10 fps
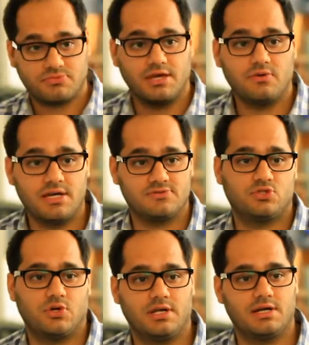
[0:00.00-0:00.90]
thank you guys for
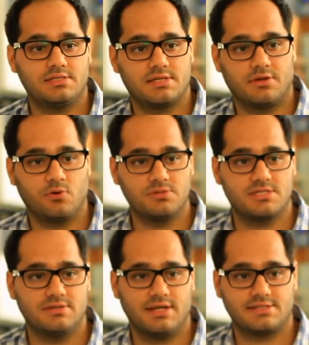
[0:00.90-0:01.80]
joining us, and hope to
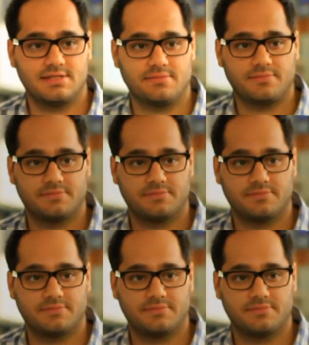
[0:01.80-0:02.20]
see you next time.